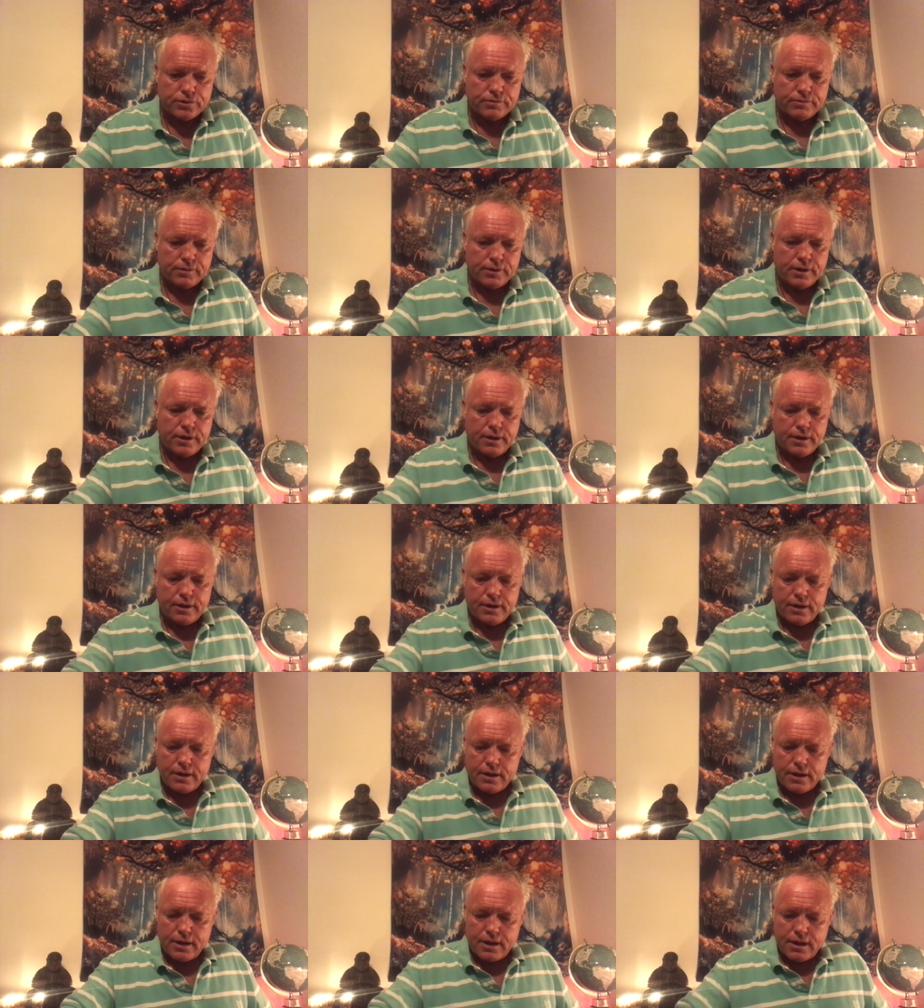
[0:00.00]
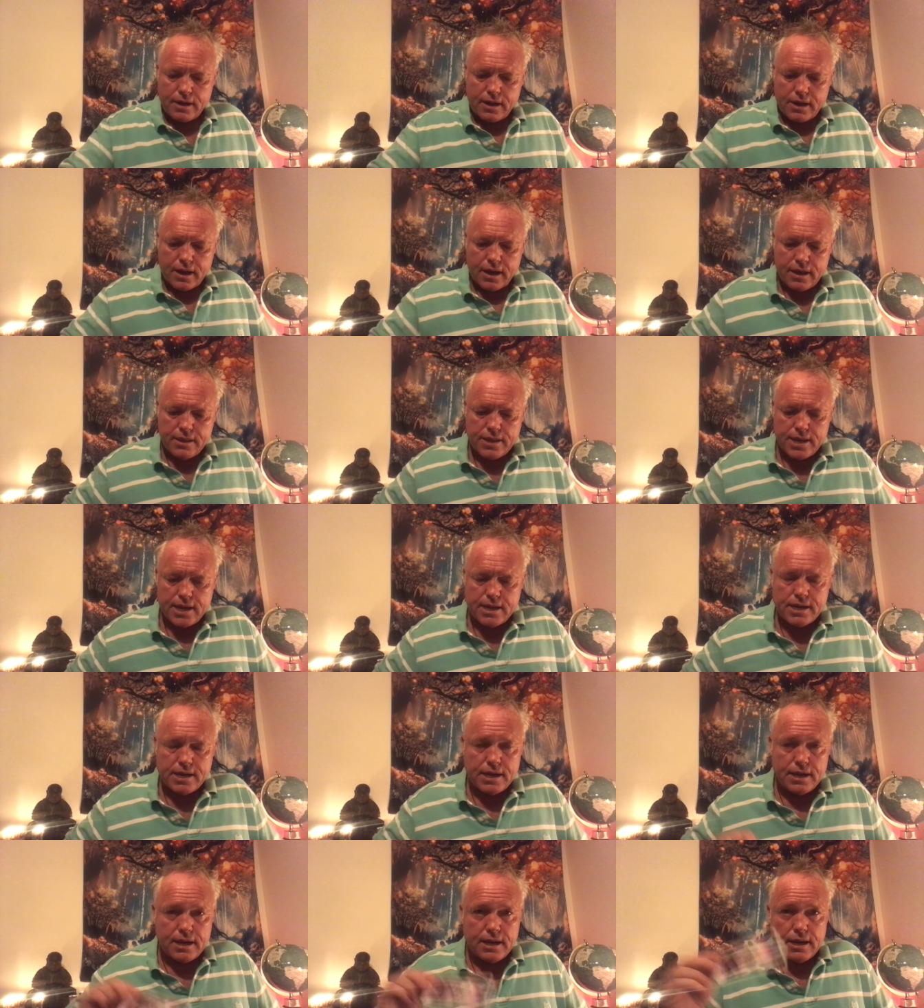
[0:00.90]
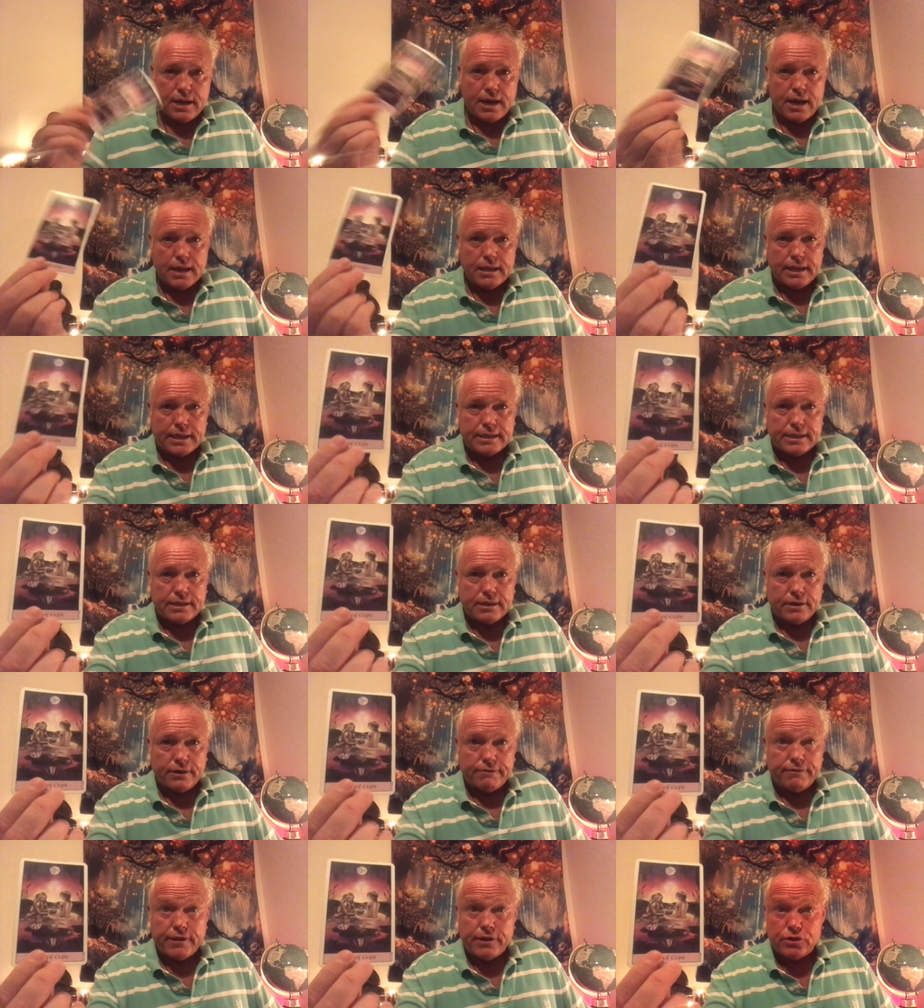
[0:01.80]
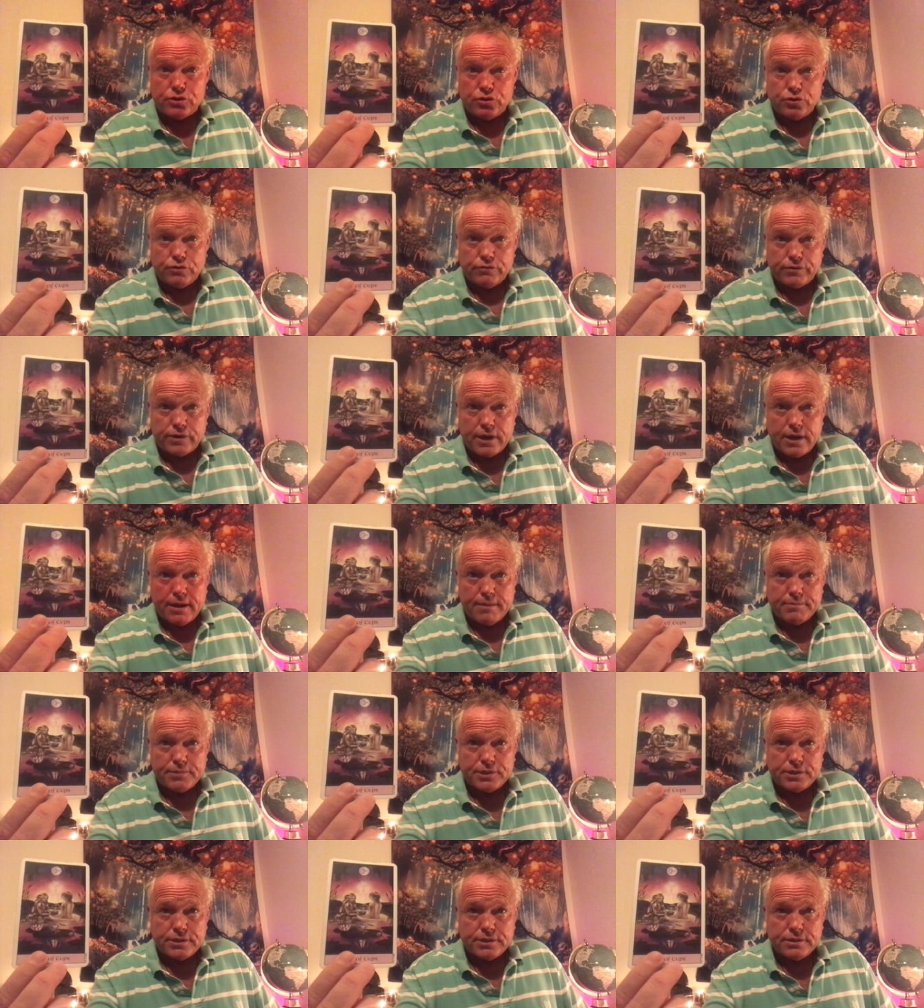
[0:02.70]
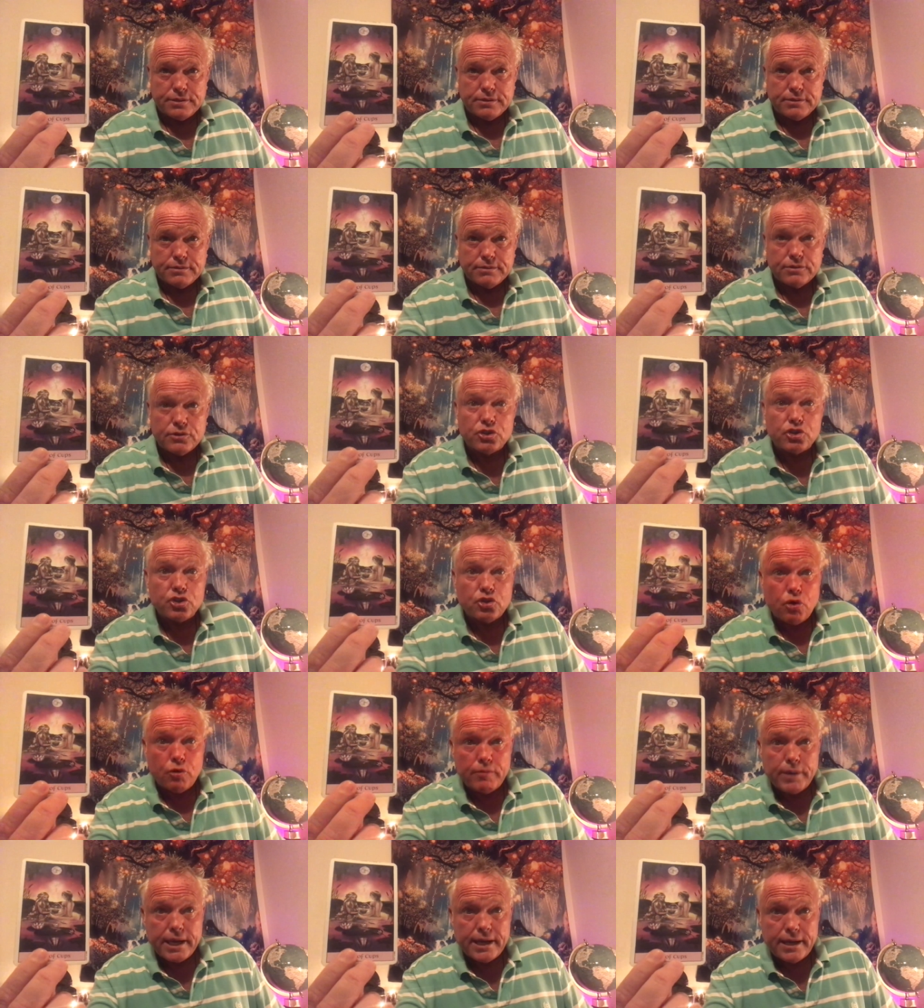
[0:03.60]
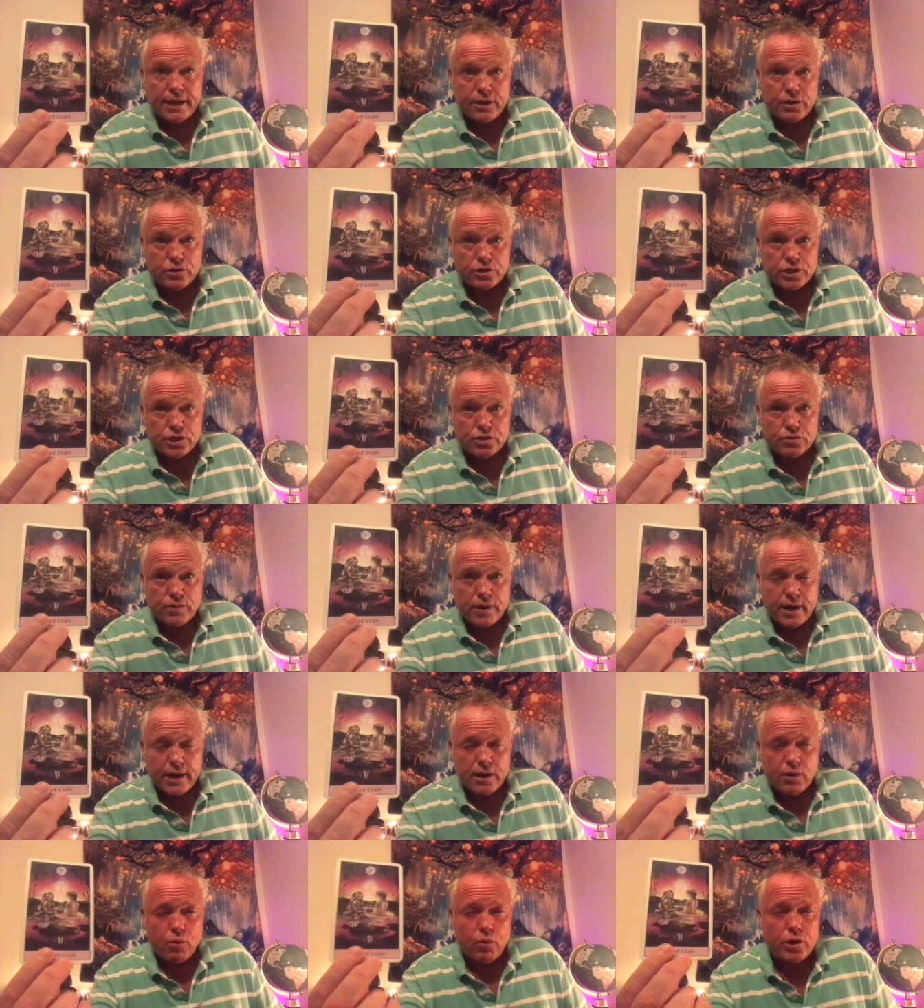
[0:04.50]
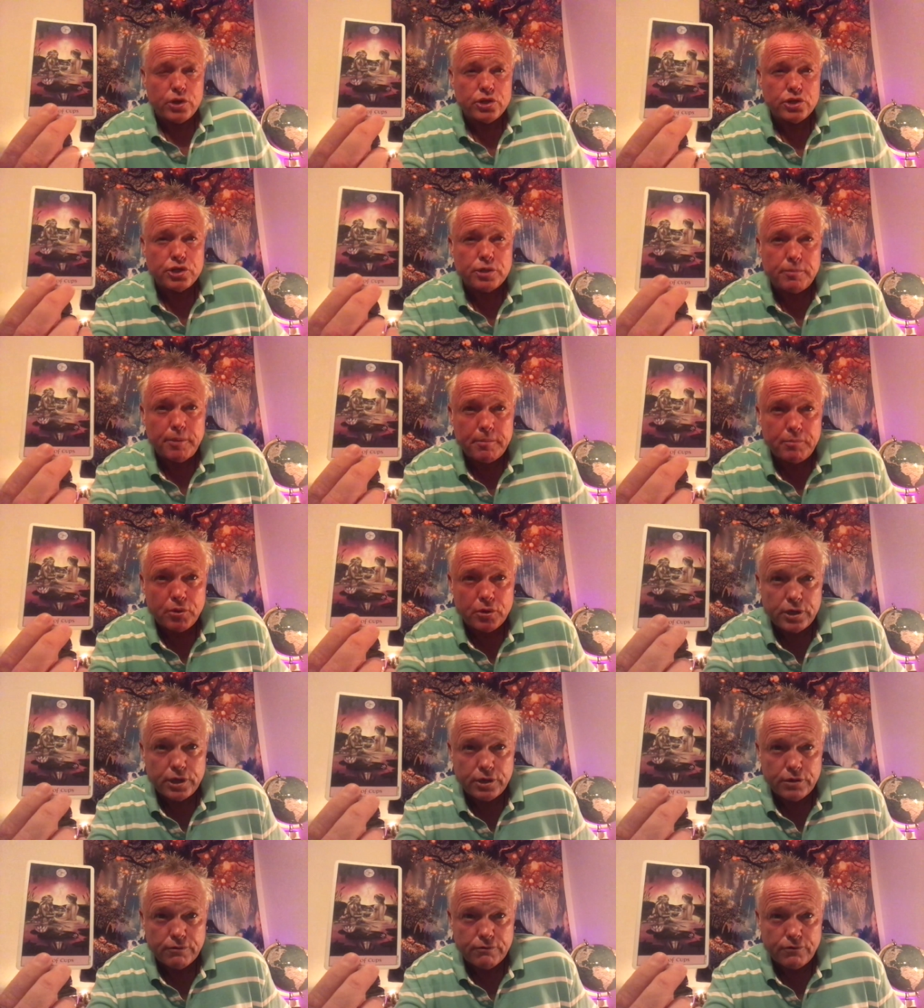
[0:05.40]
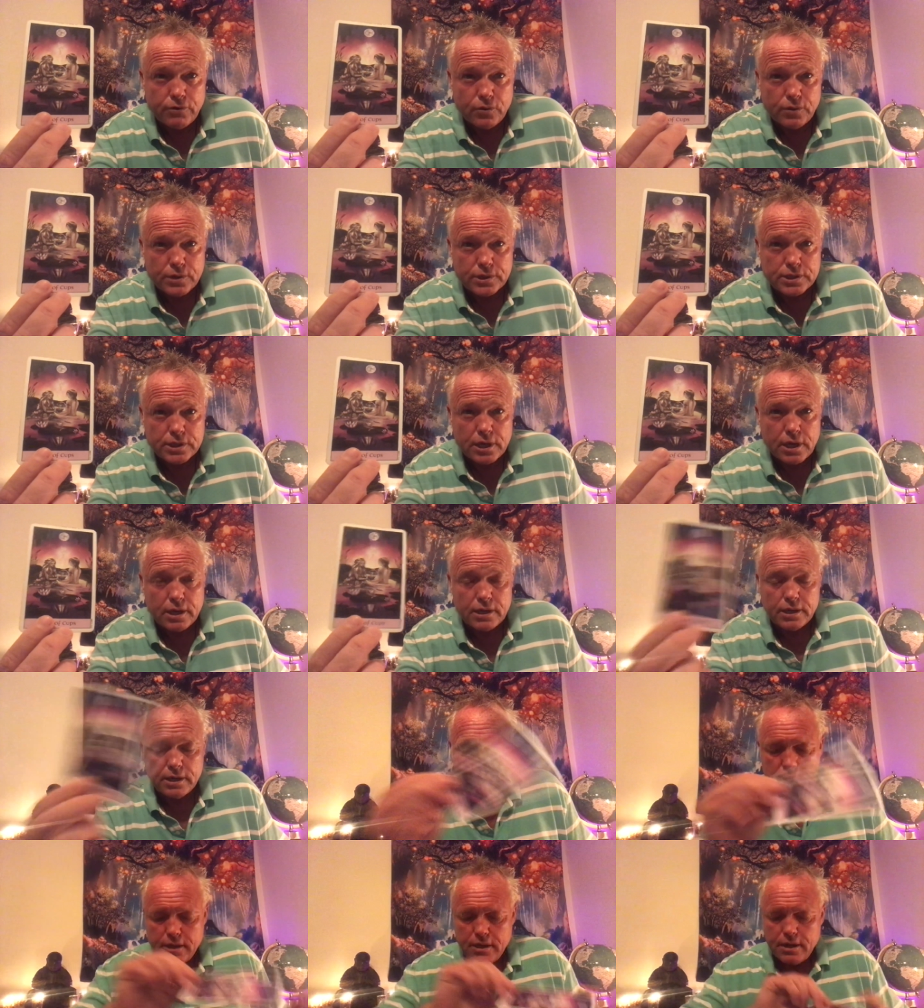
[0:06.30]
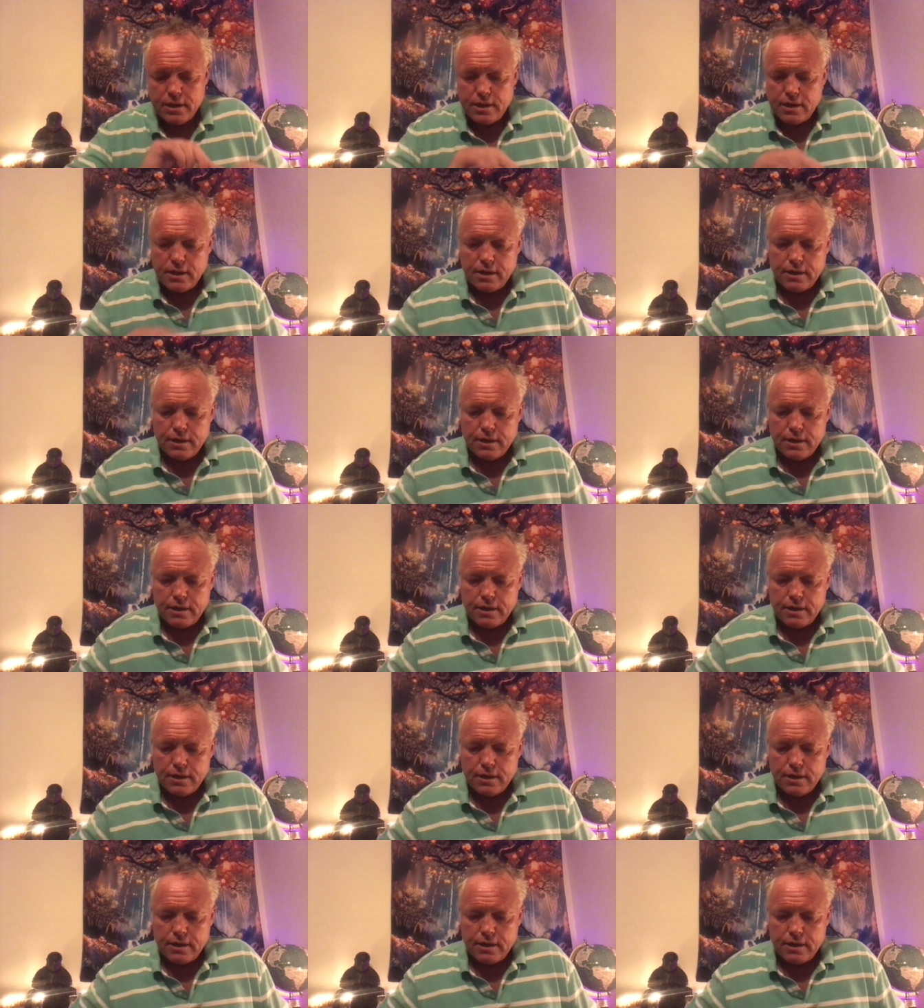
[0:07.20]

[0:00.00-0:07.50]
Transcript: And then I'd like to clarify the Two of Cups, soulmate energies right here, where you should be putting your focus on.